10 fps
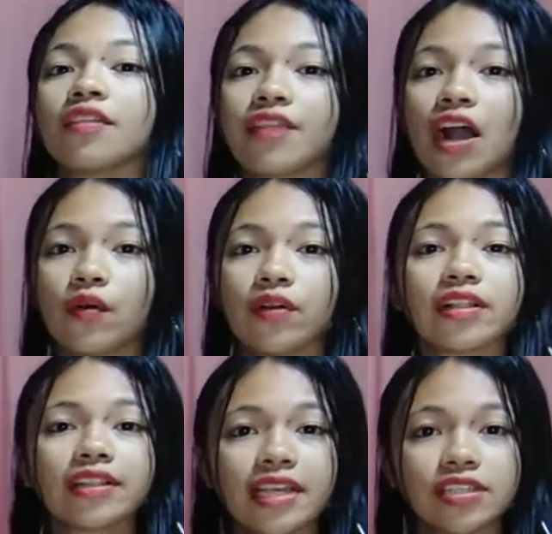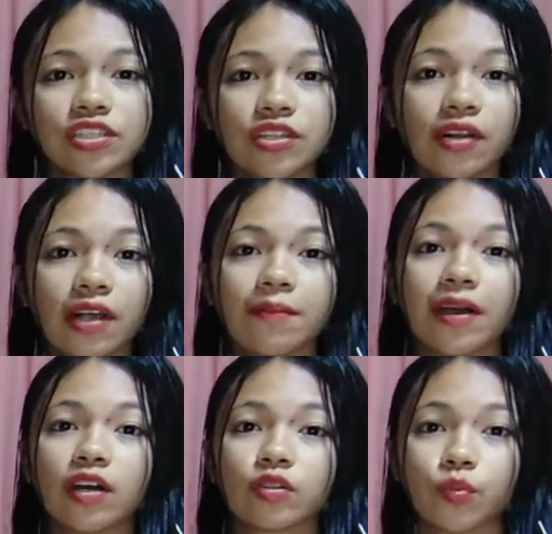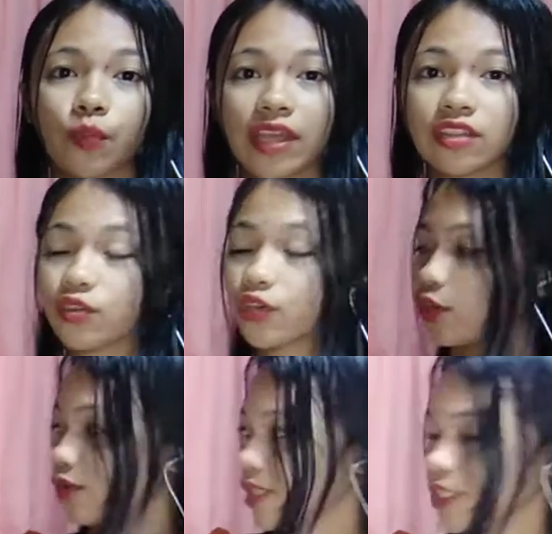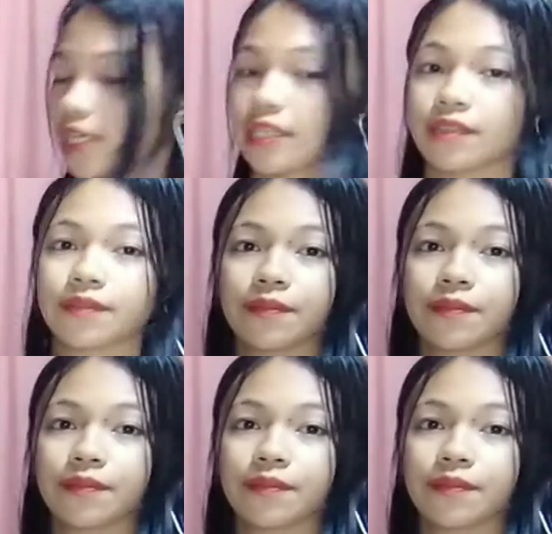Now, let's talk about when to use it.